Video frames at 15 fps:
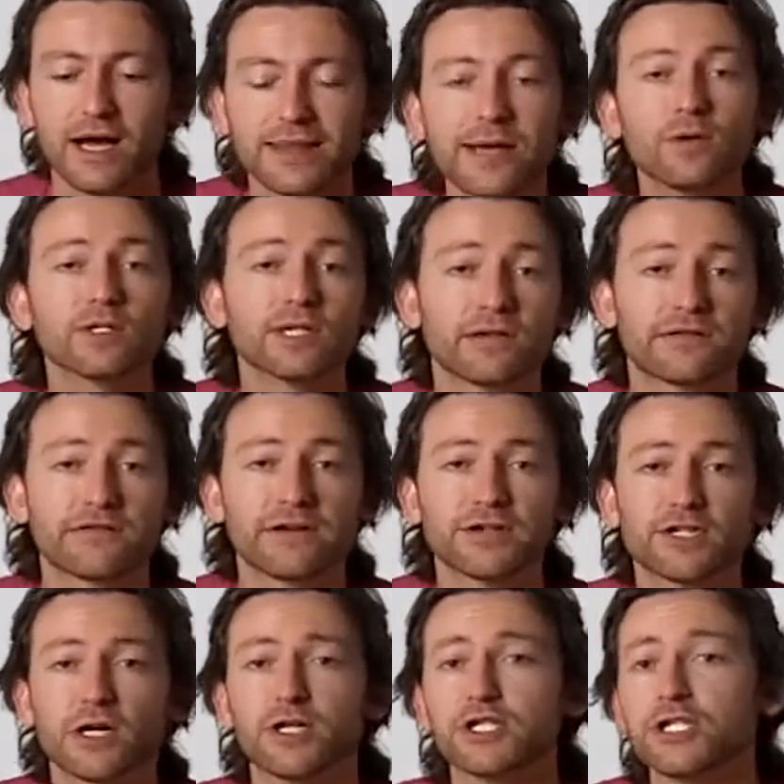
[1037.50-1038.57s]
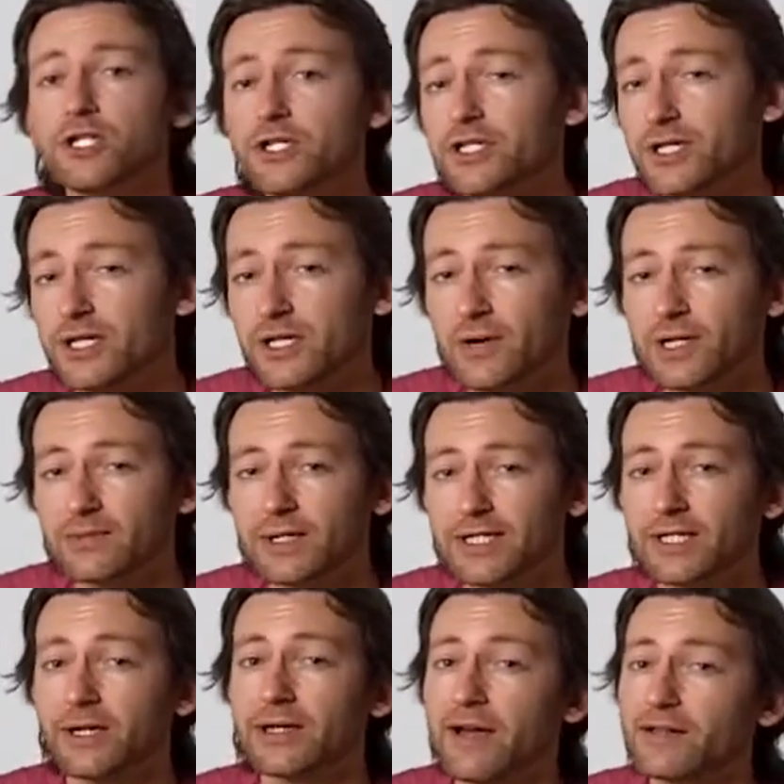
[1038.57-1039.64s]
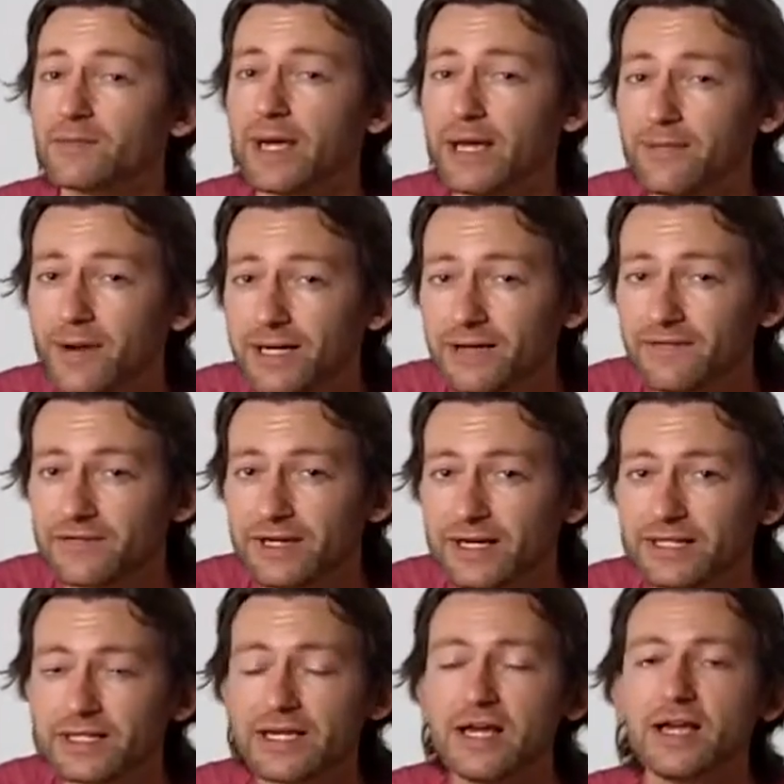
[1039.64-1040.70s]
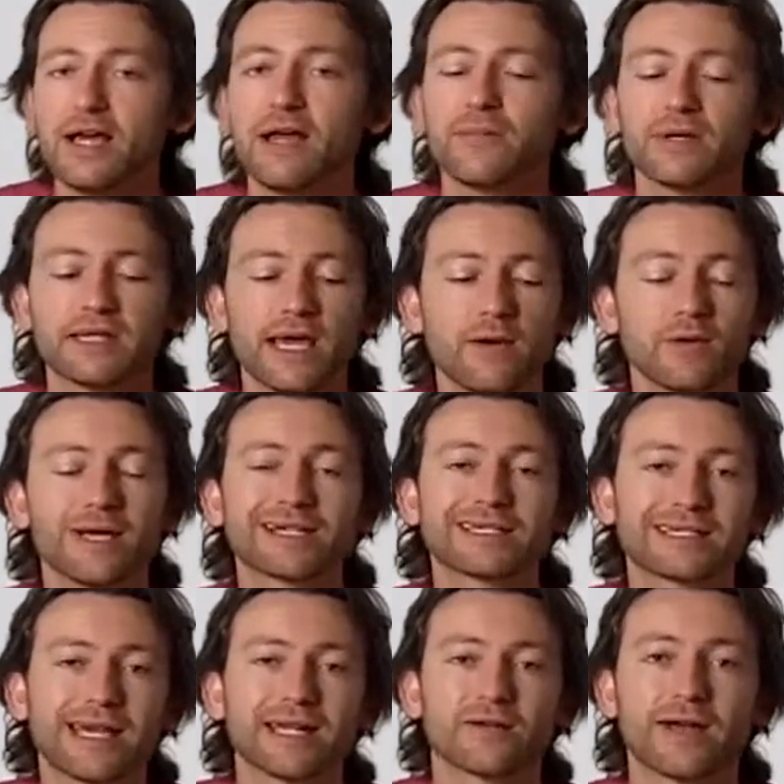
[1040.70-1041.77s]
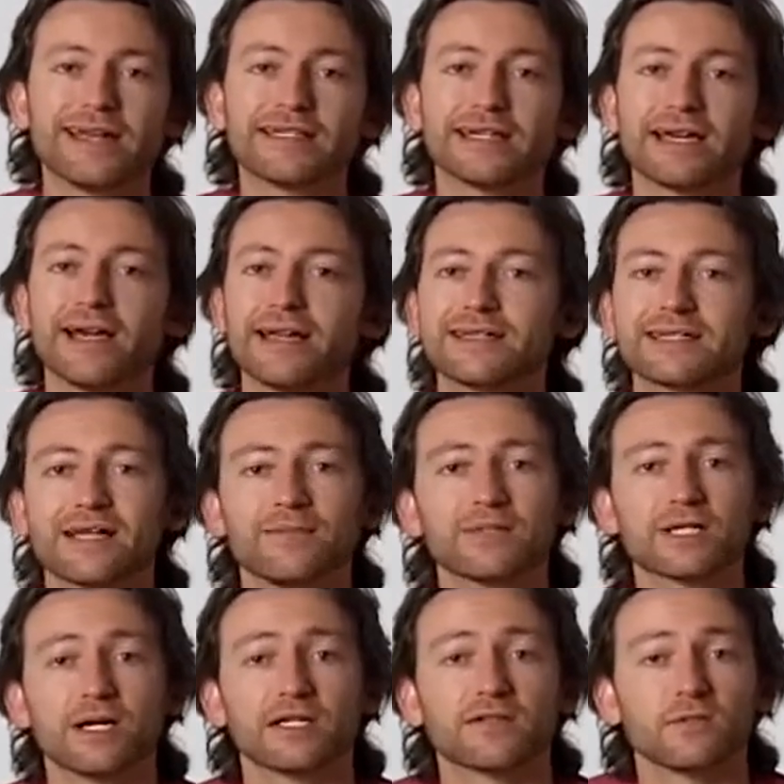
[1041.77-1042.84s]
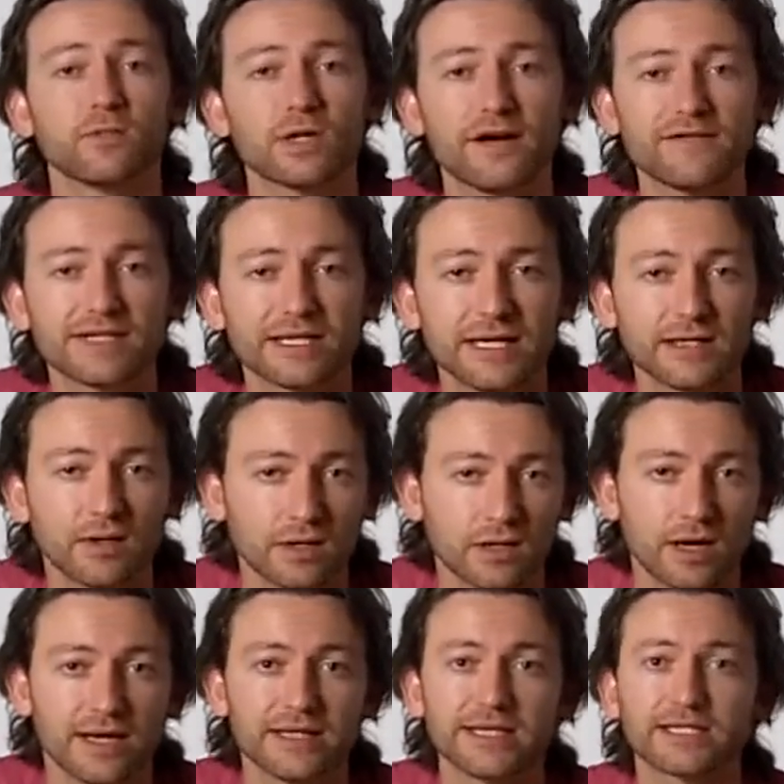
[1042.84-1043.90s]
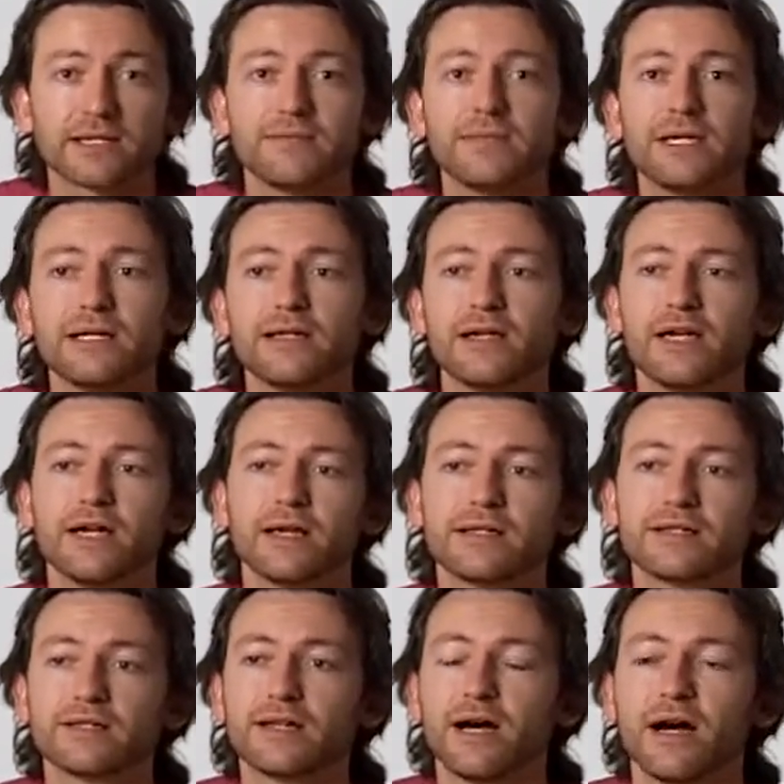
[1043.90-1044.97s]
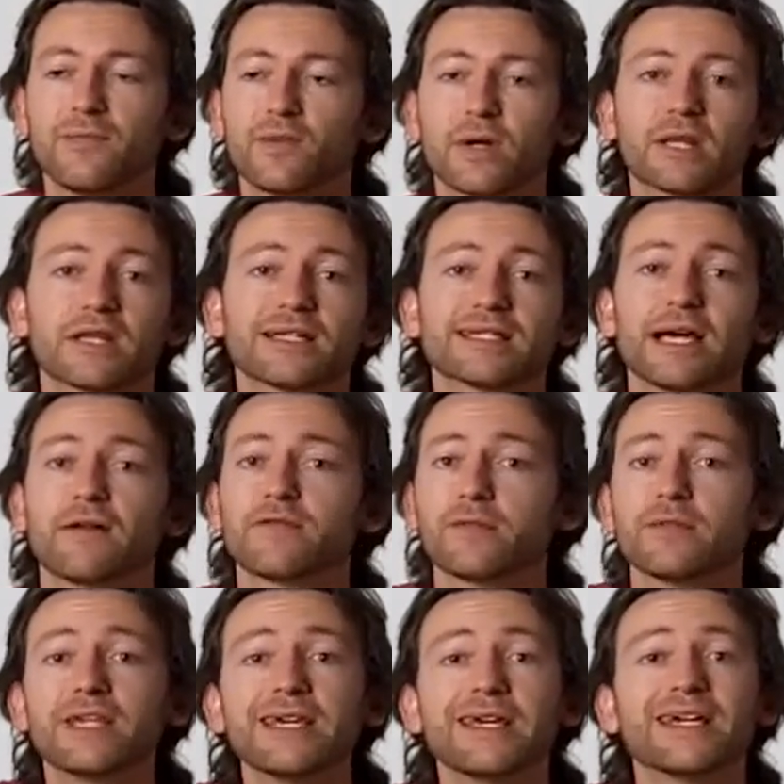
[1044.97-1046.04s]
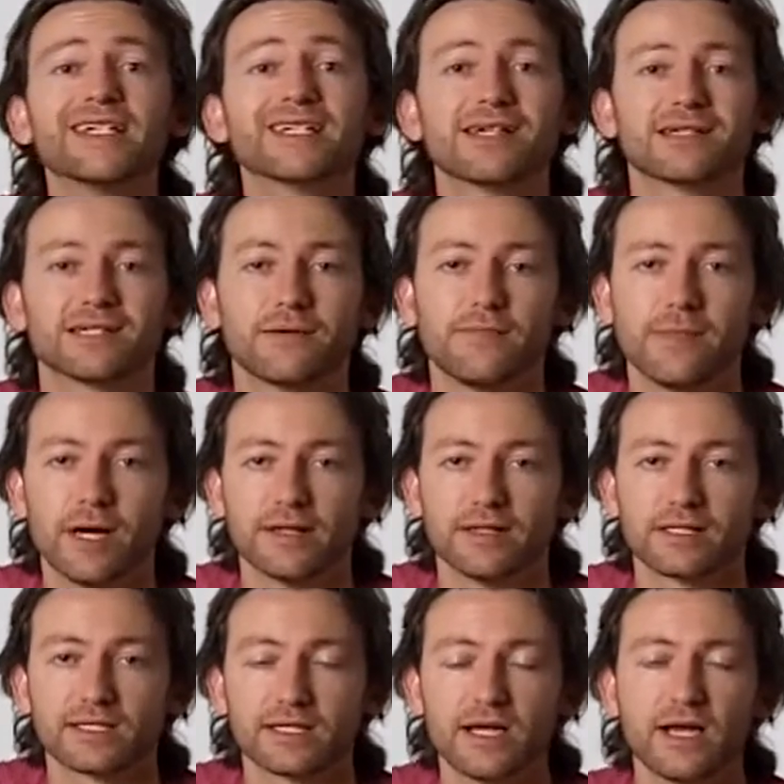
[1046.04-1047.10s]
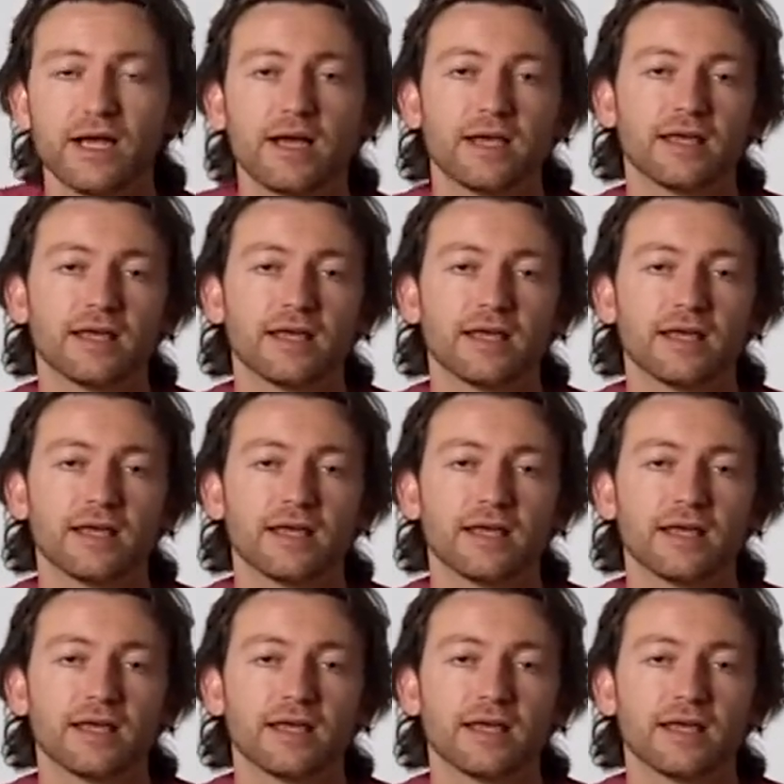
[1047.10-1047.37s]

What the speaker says: And they will do it free of charge. Usually at the USPTO, you have to pay money for this. But they will accelerate it. And sometimes, from what I've seen online, this can mean bringing things down from years to months.